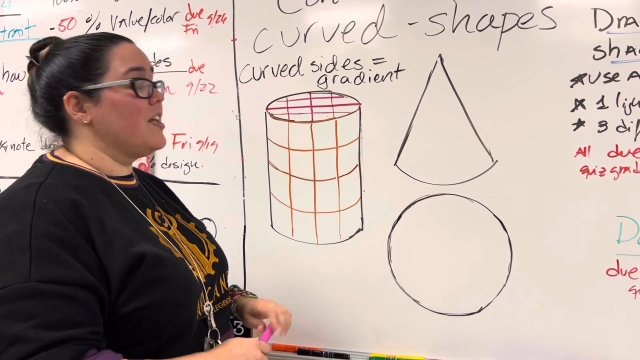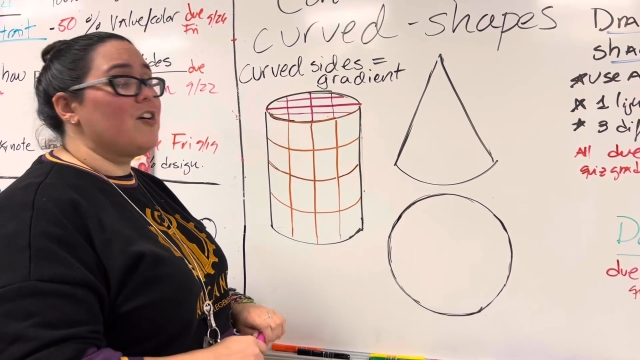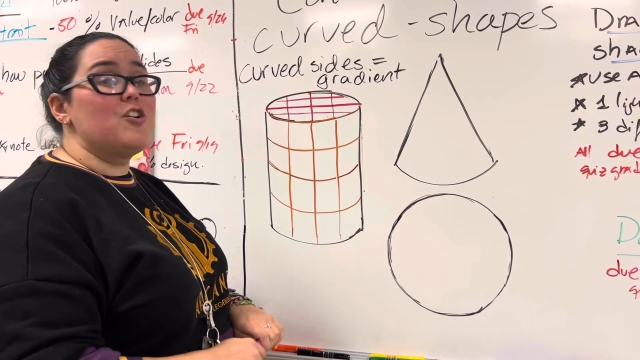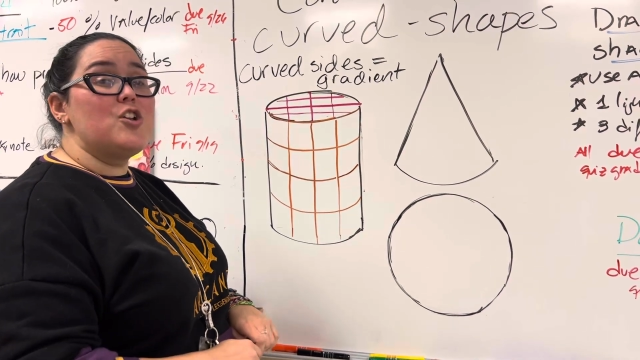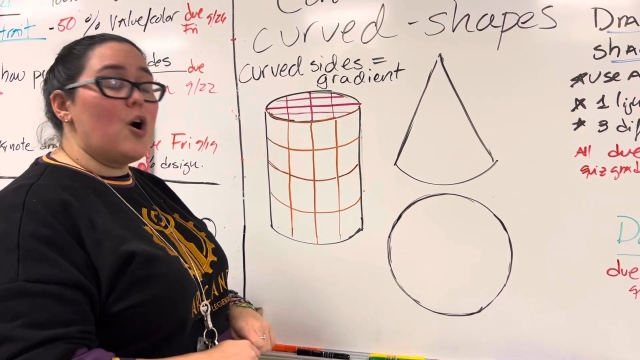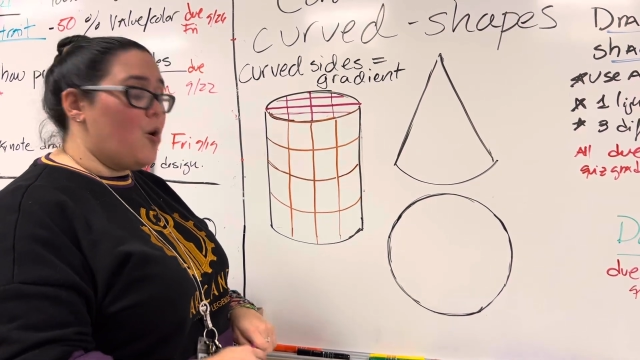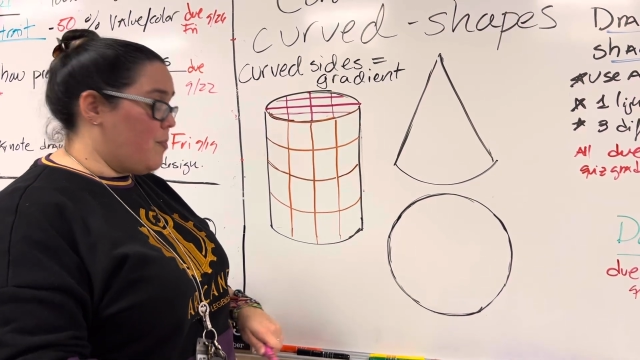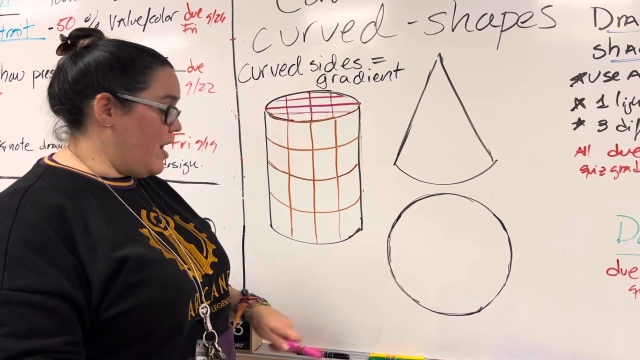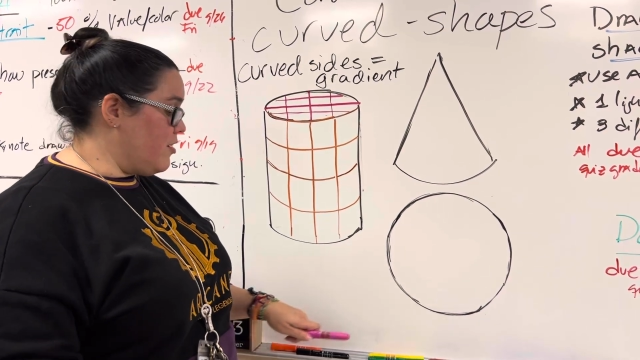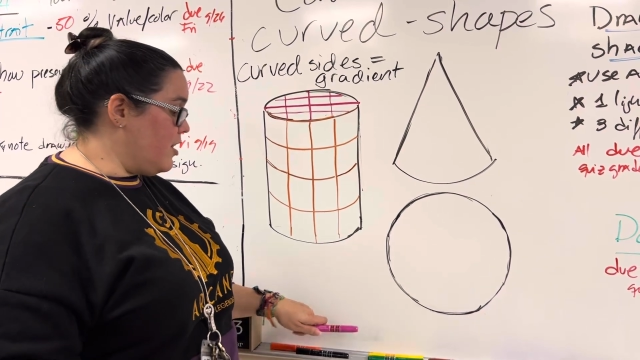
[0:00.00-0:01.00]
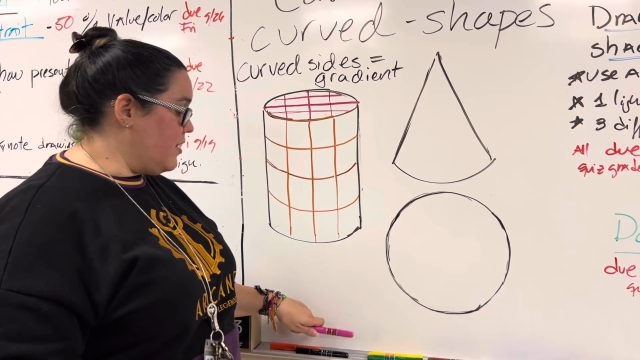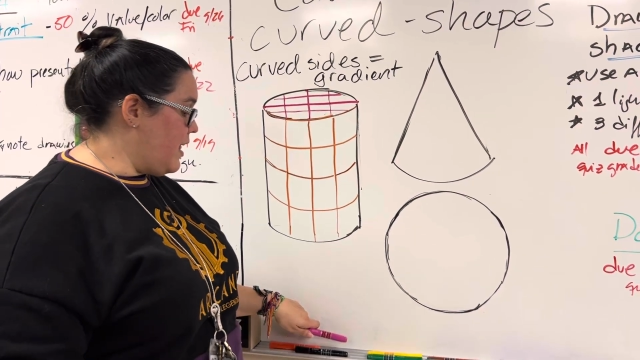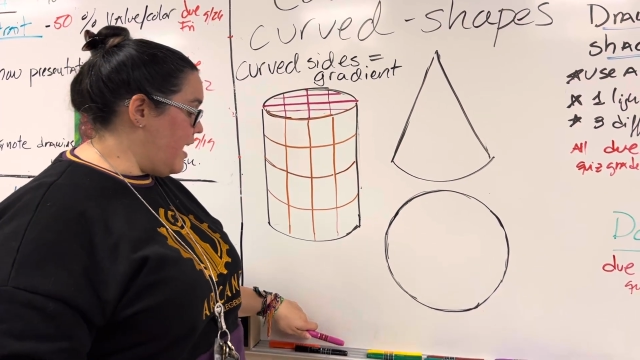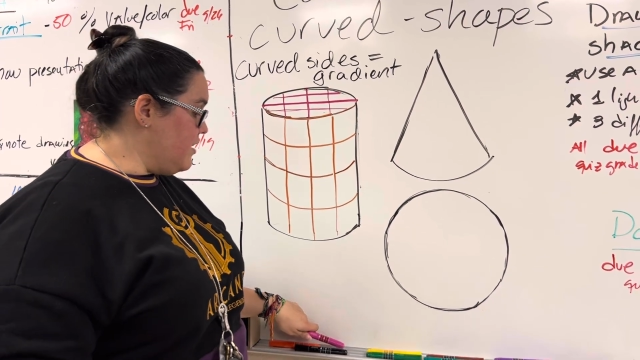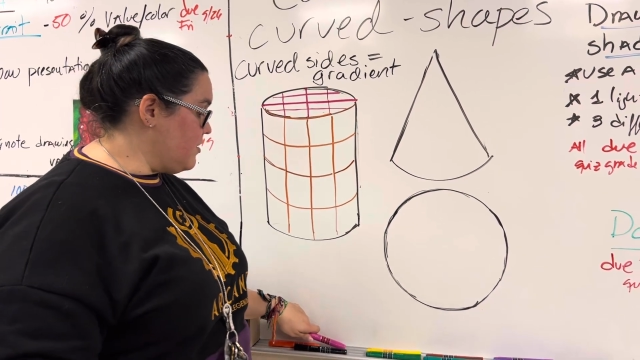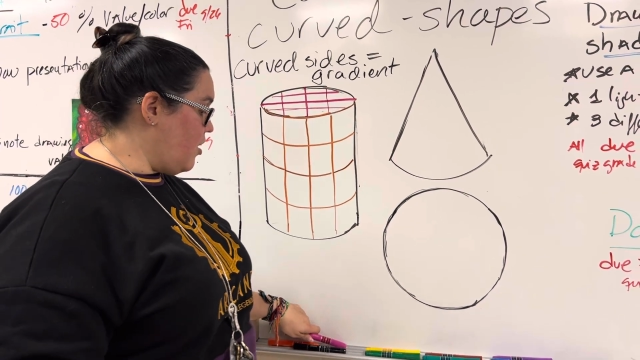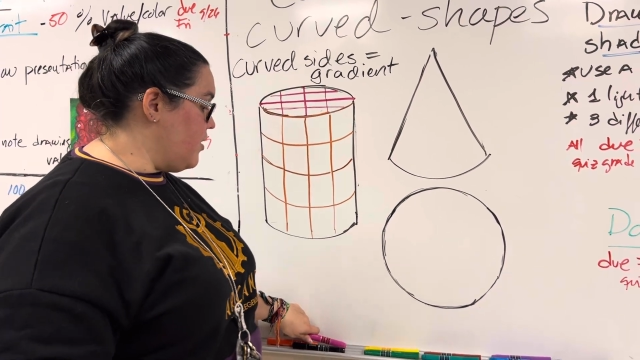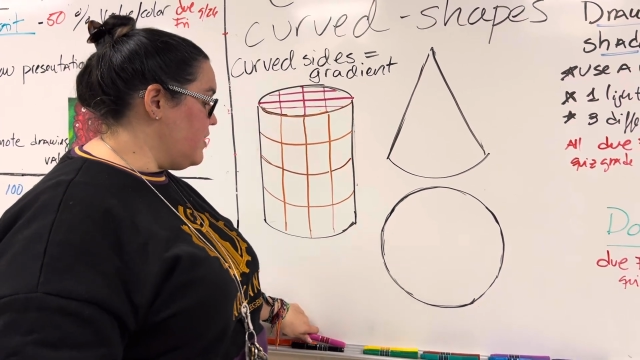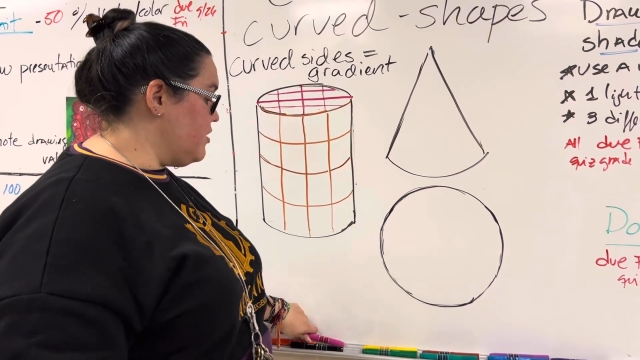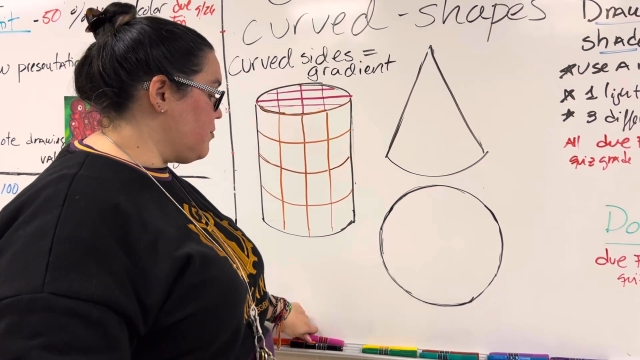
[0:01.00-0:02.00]
There are no parallel lines
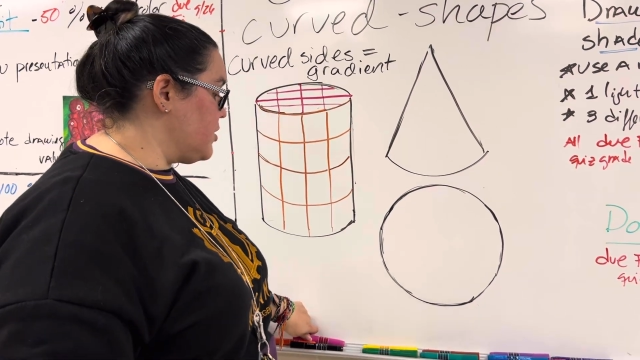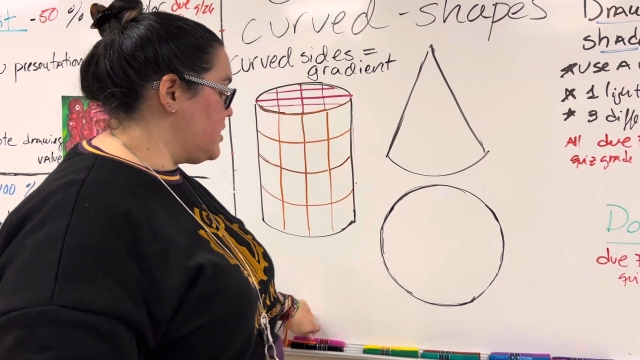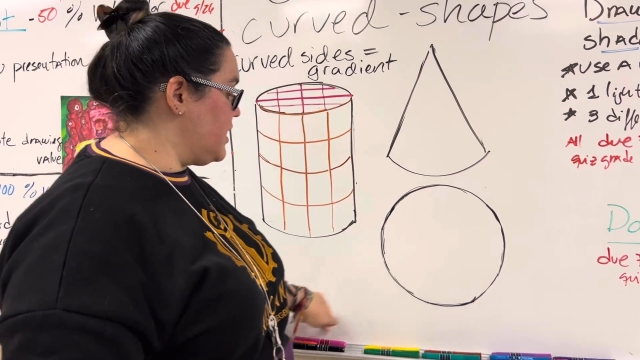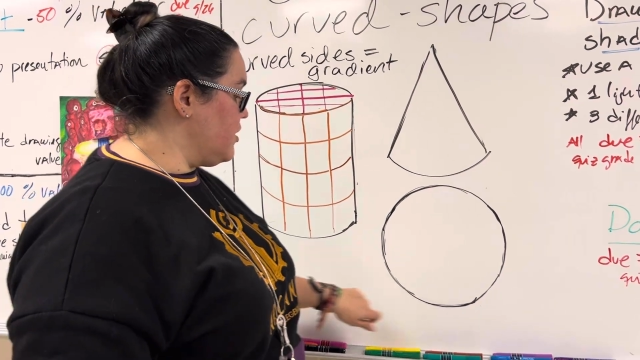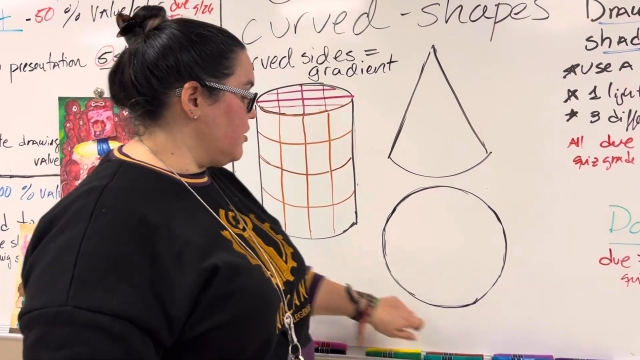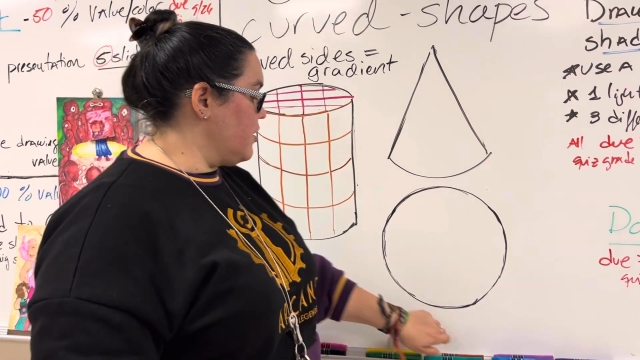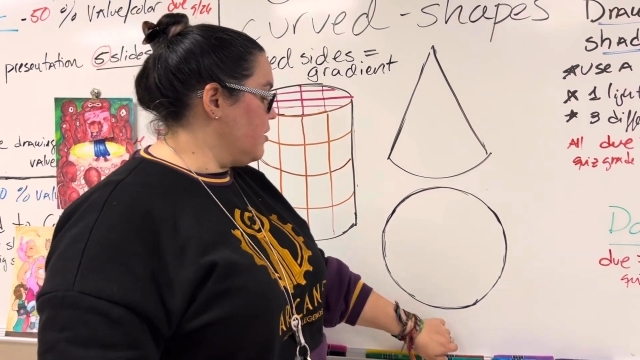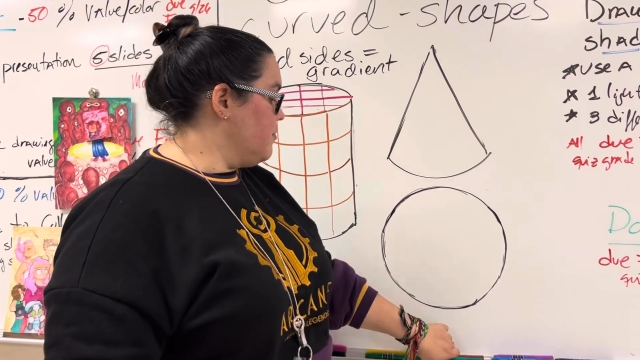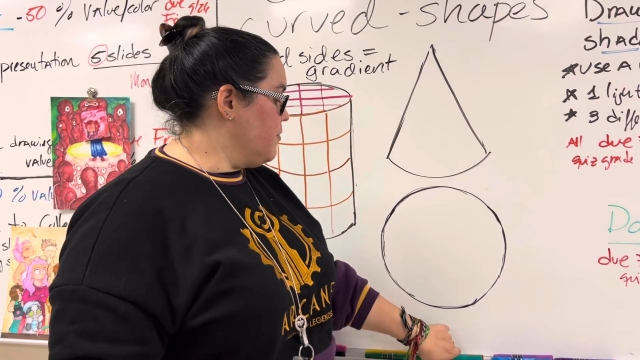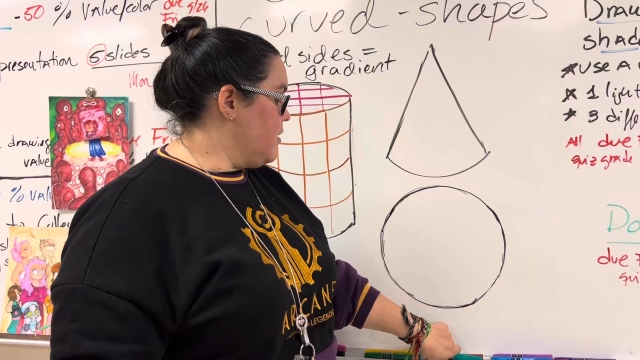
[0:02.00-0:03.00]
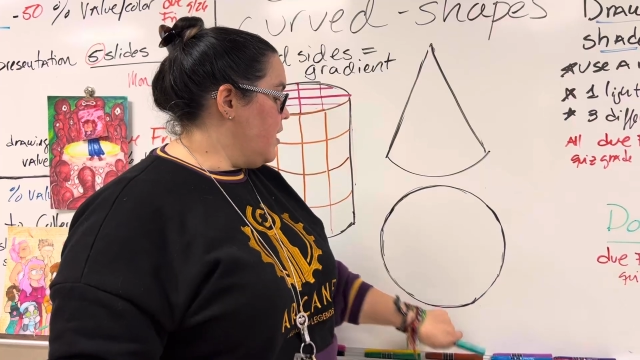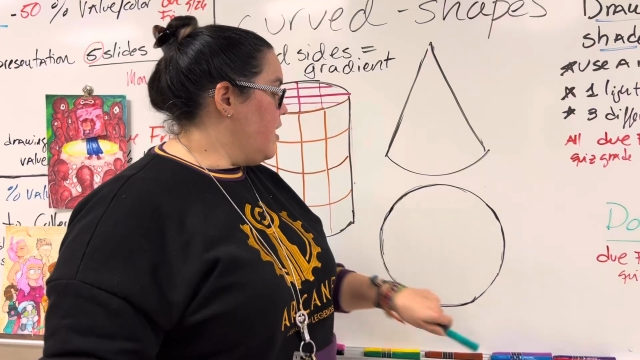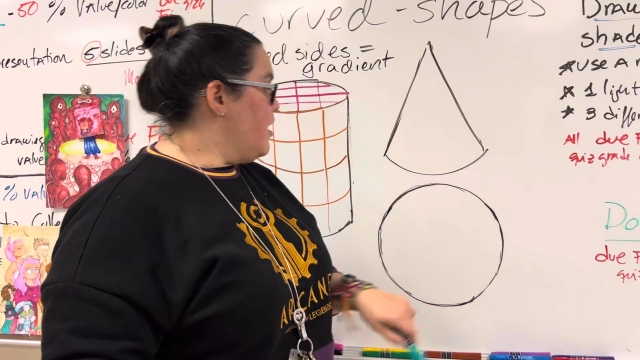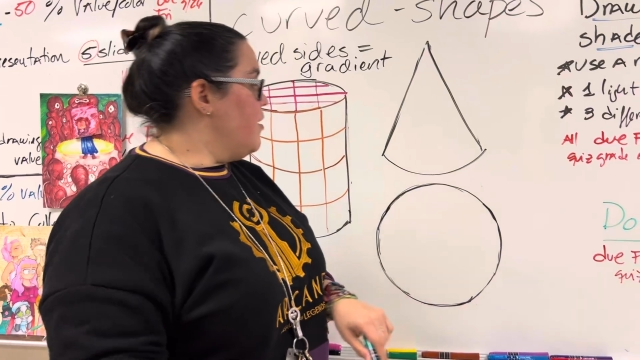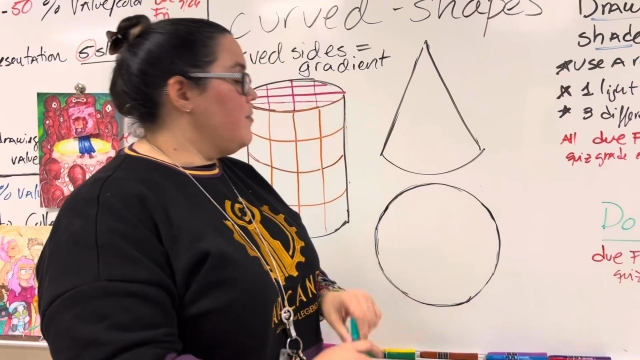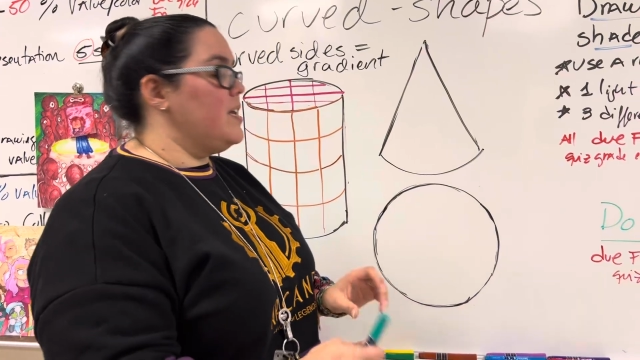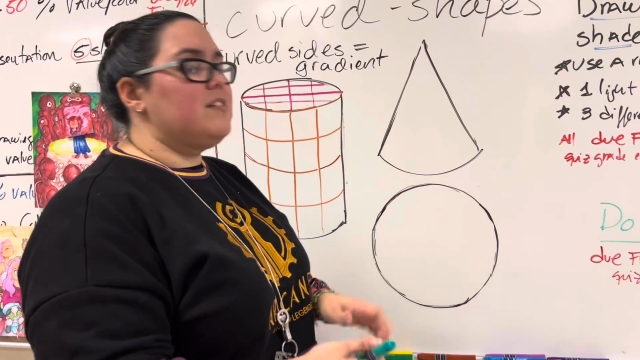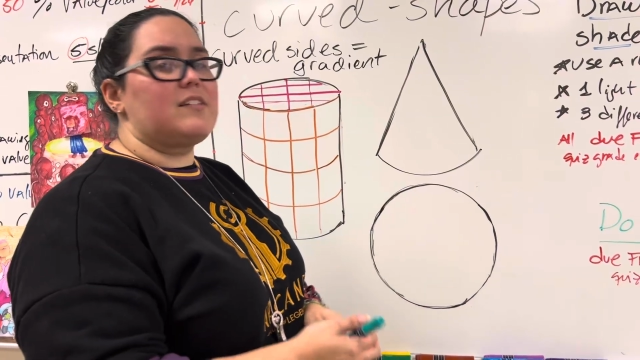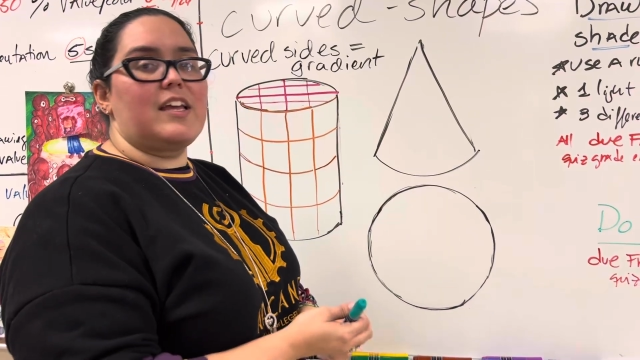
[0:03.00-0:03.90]
on this particular piece.